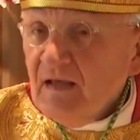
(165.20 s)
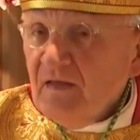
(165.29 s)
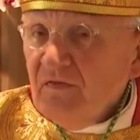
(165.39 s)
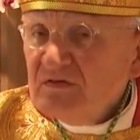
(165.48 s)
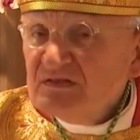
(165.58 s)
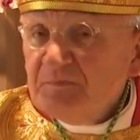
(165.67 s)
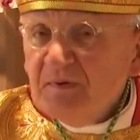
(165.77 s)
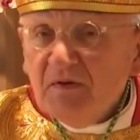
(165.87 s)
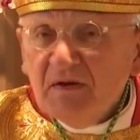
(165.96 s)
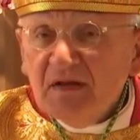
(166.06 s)
the
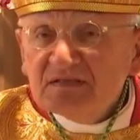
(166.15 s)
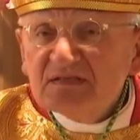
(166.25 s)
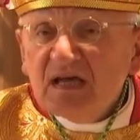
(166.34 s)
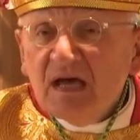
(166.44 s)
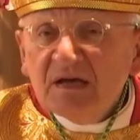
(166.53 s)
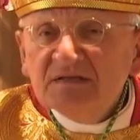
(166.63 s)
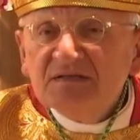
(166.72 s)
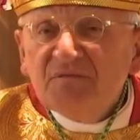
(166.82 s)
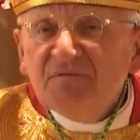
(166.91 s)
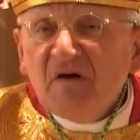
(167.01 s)
Spirit is tongues
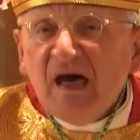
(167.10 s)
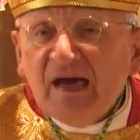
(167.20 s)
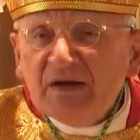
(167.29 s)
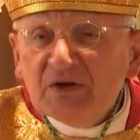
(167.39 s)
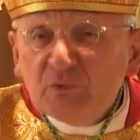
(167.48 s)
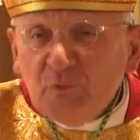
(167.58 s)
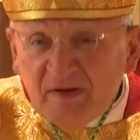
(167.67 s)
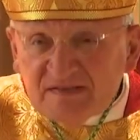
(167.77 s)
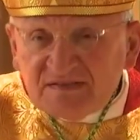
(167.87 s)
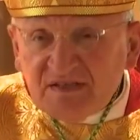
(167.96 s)
of fire
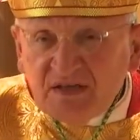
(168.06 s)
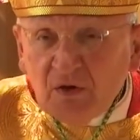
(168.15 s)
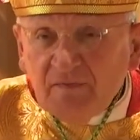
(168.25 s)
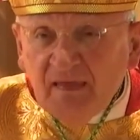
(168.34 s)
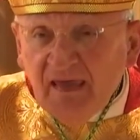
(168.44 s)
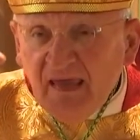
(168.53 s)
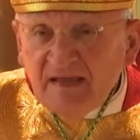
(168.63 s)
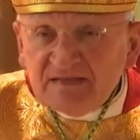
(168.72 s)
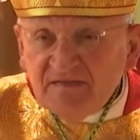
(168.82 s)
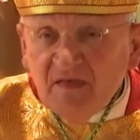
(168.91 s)
resting on the
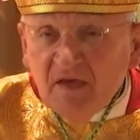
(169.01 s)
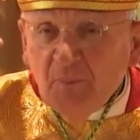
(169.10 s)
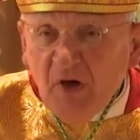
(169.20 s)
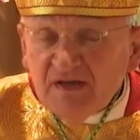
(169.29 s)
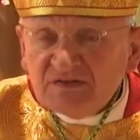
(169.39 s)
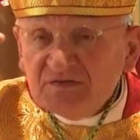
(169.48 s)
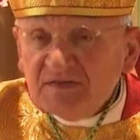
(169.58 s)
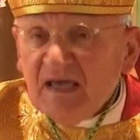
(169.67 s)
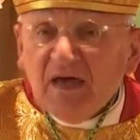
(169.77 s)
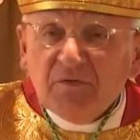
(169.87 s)
heads of the apostles
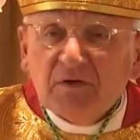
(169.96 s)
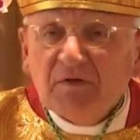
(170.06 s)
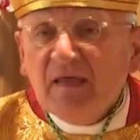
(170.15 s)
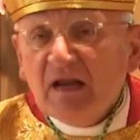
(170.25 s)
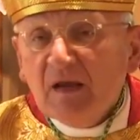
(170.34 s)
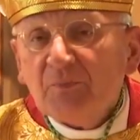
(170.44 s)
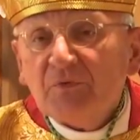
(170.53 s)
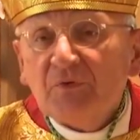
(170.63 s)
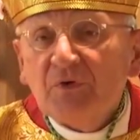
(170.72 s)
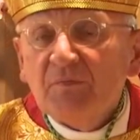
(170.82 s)
gathered in that upper
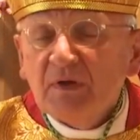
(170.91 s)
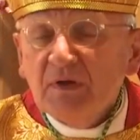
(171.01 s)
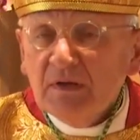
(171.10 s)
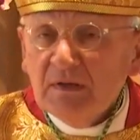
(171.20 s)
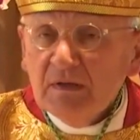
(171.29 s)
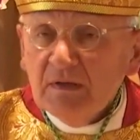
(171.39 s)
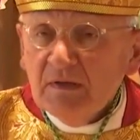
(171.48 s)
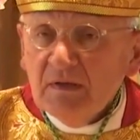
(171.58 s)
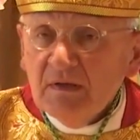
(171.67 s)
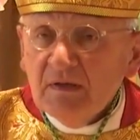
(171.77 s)
room.
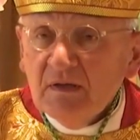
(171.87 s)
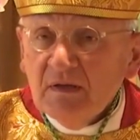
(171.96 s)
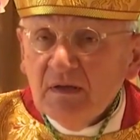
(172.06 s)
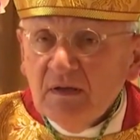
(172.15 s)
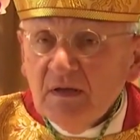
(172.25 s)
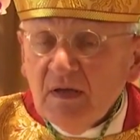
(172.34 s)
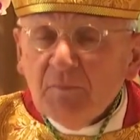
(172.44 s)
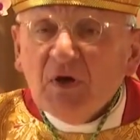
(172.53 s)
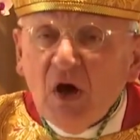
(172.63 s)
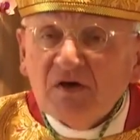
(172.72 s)
And
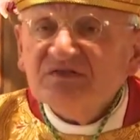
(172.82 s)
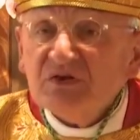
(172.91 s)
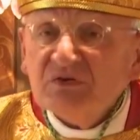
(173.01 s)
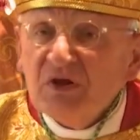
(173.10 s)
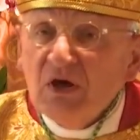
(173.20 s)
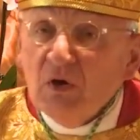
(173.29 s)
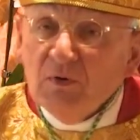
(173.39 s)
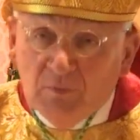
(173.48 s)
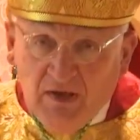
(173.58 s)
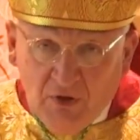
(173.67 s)
we also know,
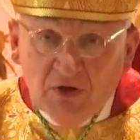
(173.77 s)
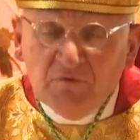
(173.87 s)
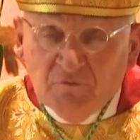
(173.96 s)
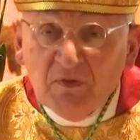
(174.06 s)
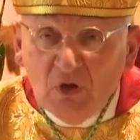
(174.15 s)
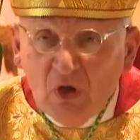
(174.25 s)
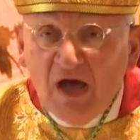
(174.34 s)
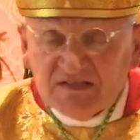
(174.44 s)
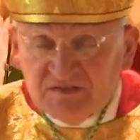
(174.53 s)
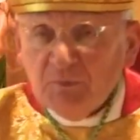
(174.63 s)
and we heard it from the
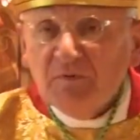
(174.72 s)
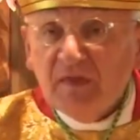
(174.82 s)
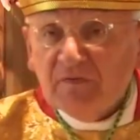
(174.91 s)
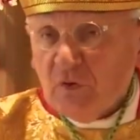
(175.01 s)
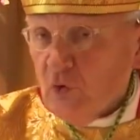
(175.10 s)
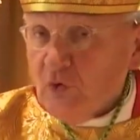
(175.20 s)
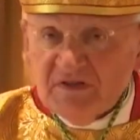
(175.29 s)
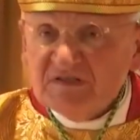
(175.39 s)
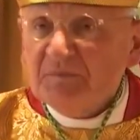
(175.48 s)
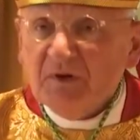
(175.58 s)
gospel, that the Holy
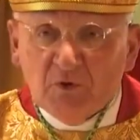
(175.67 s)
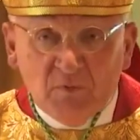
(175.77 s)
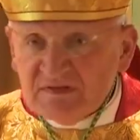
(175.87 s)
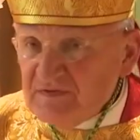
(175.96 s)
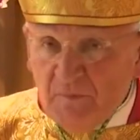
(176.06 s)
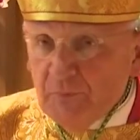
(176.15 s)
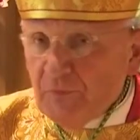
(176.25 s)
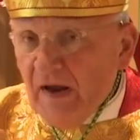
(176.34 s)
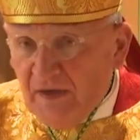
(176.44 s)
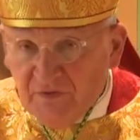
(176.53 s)
Spirit was the
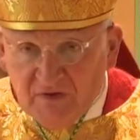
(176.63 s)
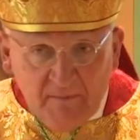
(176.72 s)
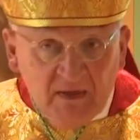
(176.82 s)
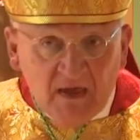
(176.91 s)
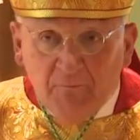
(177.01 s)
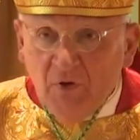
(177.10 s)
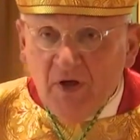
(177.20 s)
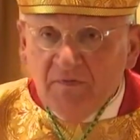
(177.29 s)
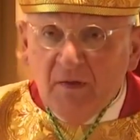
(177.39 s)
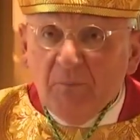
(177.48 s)
breath coming
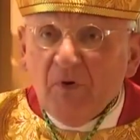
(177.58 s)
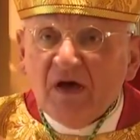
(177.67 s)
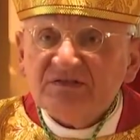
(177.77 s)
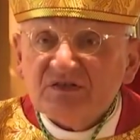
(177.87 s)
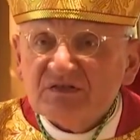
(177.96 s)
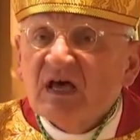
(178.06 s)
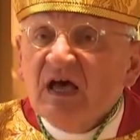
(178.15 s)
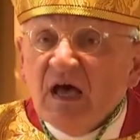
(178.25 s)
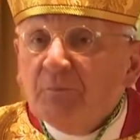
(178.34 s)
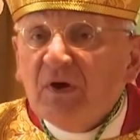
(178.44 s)
upon the apostles,
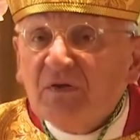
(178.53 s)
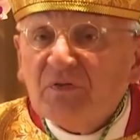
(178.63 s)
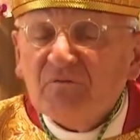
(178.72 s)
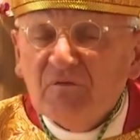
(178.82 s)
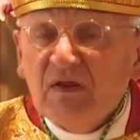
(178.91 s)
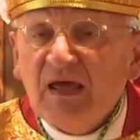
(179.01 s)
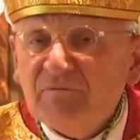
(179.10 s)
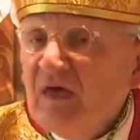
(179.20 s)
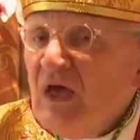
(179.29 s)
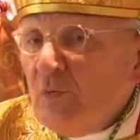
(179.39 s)
a breath of
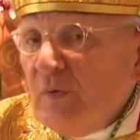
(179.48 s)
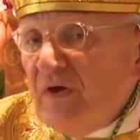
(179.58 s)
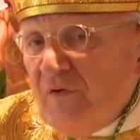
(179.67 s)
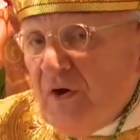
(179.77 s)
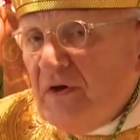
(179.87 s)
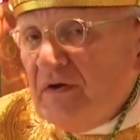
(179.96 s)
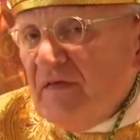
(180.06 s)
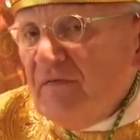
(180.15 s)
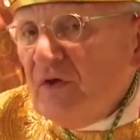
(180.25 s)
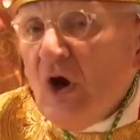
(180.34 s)
life. We've heard
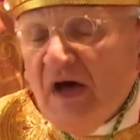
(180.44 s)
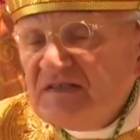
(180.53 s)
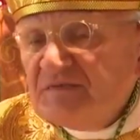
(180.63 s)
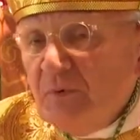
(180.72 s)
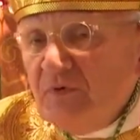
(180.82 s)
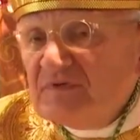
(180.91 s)
in the gospels,